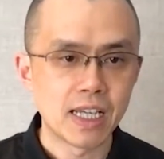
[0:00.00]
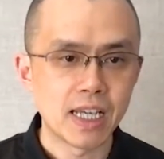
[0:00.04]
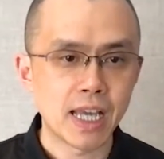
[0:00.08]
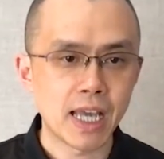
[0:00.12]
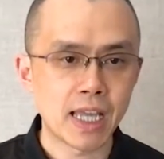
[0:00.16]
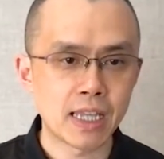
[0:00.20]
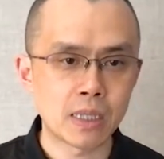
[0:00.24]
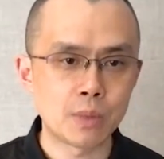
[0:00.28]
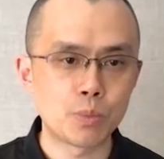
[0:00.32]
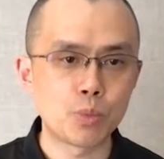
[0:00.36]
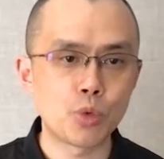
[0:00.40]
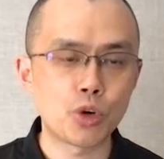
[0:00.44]

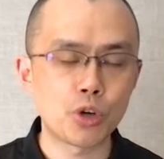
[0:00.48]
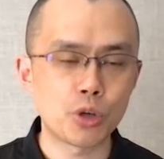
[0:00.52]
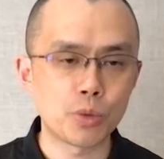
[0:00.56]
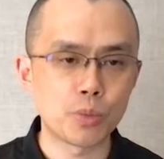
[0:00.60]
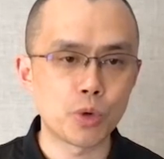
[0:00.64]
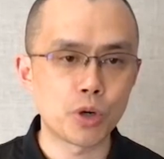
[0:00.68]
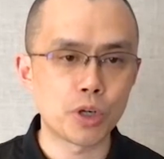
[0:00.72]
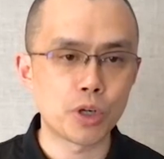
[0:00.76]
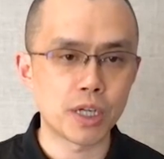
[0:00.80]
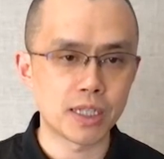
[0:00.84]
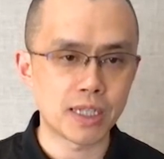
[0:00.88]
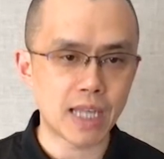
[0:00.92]
And then more and
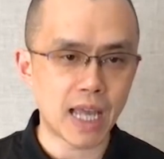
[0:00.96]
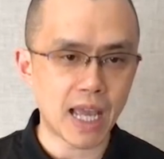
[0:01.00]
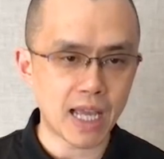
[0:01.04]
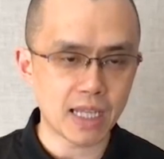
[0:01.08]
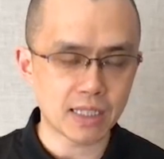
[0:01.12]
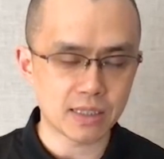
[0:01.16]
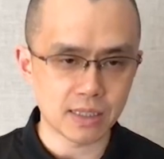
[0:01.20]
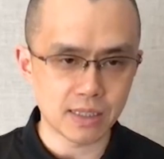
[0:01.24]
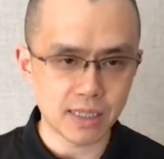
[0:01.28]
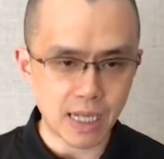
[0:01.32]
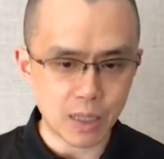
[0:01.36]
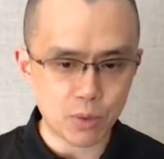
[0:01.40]
more, that
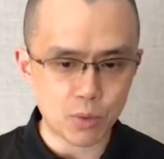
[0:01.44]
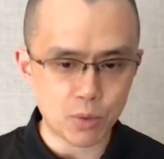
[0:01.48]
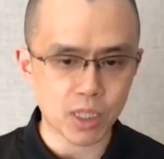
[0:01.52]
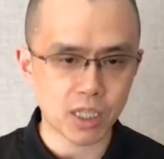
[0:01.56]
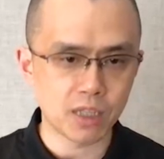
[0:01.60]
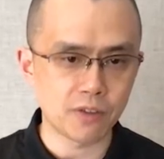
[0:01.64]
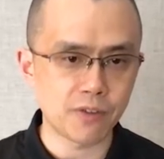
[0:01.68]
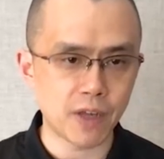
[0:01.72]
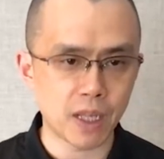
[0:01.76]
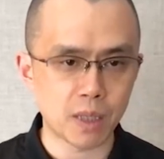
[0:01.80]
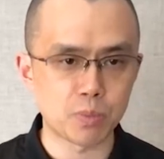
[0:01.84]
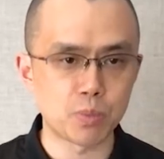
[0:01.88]
has a network
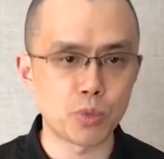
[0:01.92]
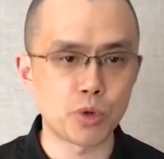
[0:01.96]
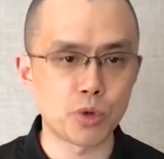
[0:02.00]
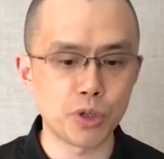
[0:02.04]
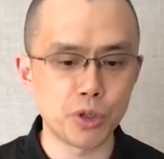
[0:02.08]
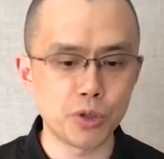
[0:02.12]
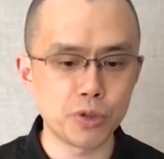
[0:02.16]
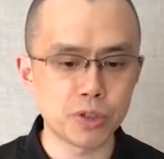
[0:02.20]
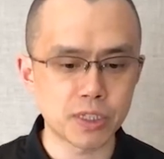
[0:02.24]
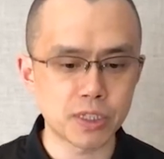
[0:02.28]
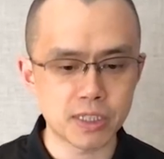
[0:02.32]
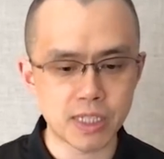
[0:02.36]
effect. More
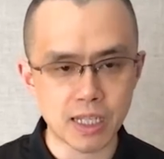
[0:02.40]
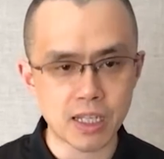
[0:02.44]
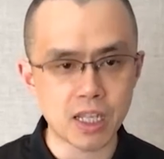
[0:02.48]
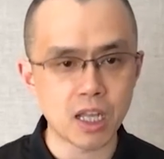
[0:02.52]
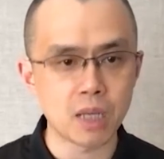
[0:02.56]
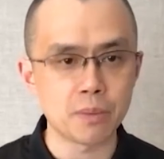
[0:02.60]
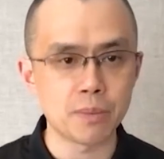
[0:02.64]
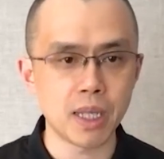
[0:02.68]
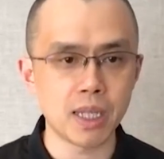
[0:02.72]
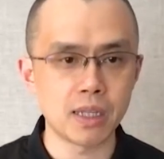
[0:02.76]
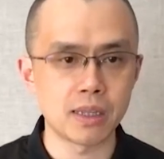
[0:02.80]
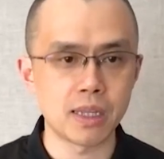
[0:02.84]
users that
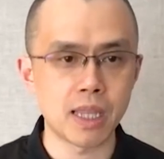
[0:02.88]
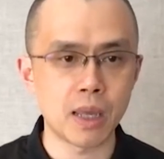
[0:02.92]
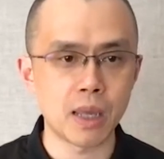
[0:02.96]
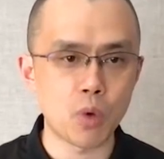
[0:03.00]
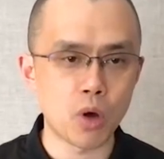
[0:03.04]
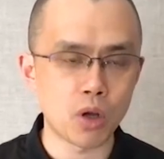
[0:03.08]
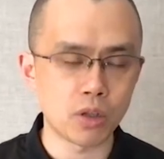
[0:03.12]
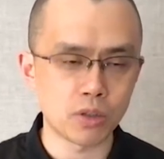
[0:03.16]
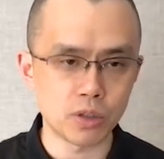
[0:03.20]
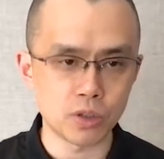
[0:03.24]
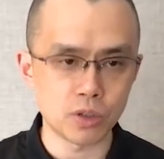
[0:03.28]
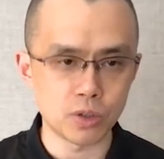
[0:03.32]
come in, they
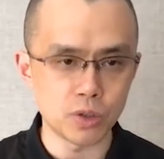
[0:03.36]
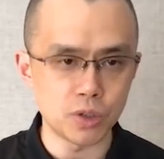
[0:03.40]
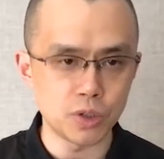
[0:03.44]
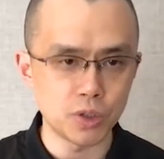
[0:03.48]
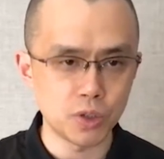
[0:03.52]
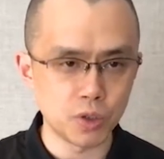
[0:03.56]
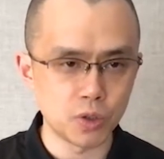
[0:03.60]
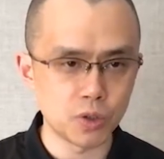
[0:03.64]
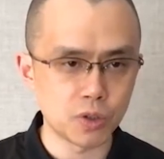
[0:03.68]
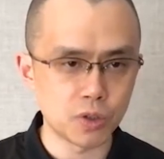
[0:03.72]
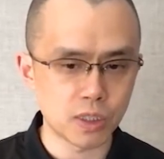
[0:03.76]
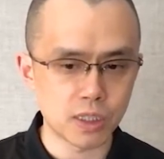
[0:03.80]
want
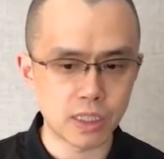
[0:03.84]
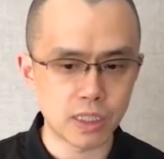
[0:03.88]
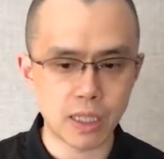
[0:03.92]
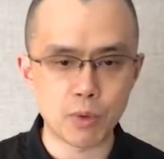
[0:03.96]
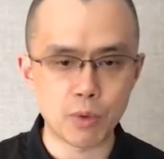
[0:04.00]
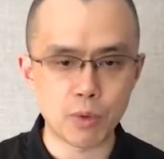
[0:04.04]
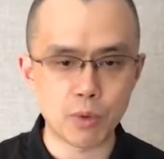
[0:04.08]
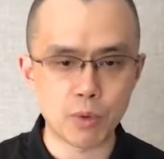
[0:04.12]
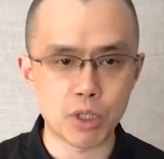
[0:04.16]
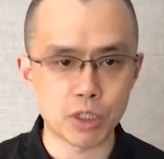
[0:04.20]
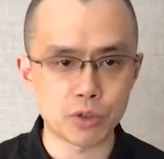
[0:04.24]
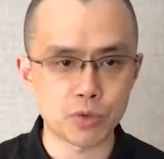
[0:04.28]
to
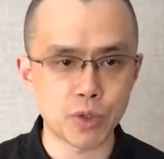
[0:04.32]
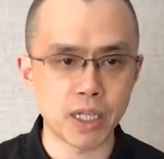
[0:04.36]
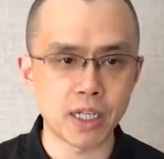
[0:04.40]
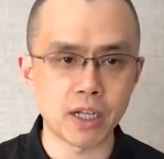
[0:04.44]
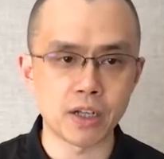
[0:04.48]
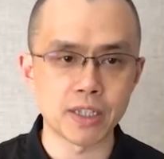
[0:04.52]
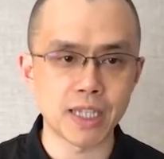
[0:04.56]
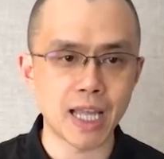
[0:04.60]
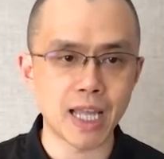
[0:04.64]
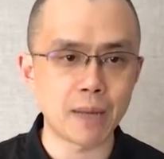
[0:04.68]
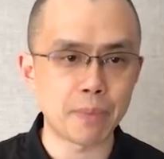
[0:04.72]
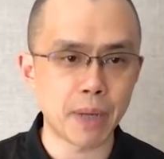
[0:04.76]
trade
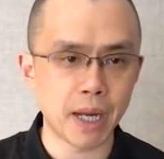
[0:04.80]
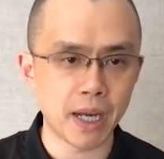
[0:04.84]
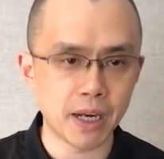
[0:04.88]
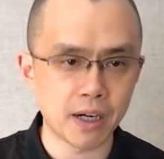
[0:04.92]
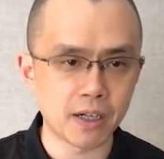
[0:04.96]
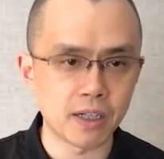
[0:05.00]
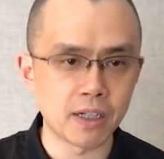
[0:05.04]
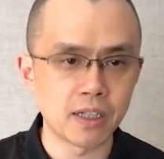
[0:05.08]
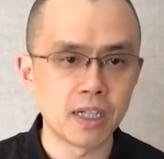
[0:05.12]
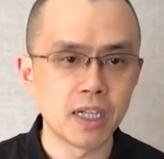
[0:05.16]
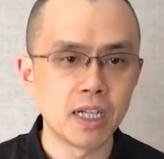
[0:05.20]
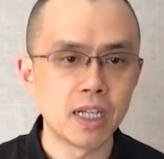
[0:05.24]
on that
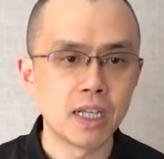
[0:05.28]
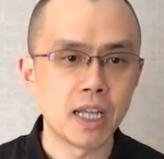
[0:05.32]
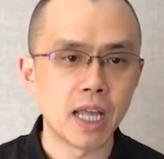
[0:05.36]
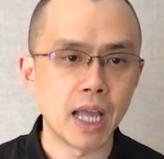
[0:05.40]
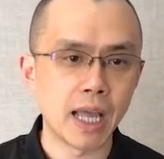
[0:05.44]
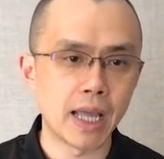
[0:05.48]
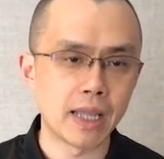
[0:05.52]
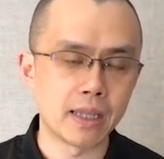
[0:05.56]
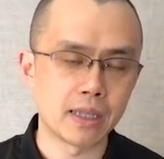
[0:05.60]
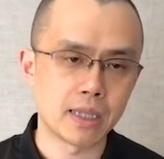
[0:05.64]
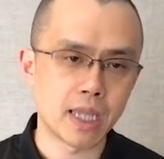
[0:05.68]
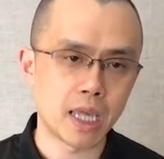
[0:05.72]
pair,
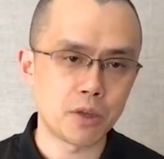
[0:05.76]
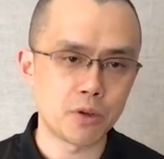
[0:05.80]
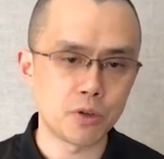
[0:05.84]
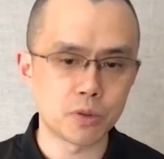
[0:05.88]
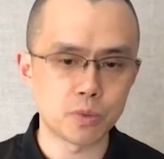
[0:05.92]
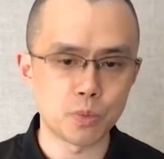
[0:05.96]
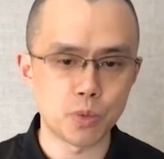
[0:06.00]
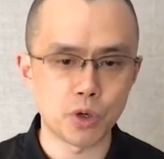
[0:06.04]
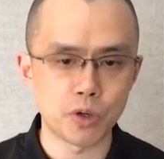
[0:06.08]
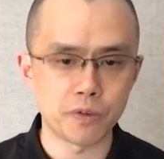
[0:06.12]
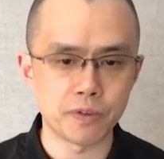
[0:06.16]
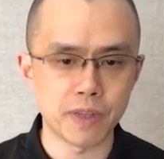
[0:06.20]
and they use
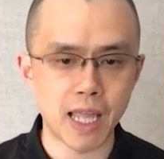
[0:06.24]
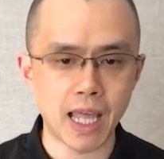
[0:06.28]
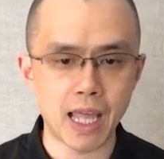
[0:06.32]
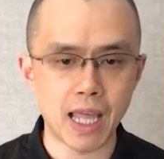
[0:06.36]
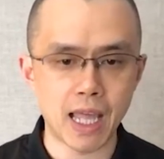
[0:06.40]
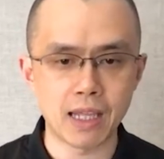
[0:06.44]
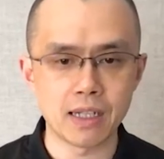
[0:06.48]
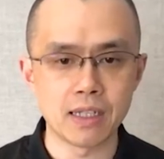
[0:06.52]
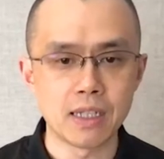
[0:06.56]
more of that.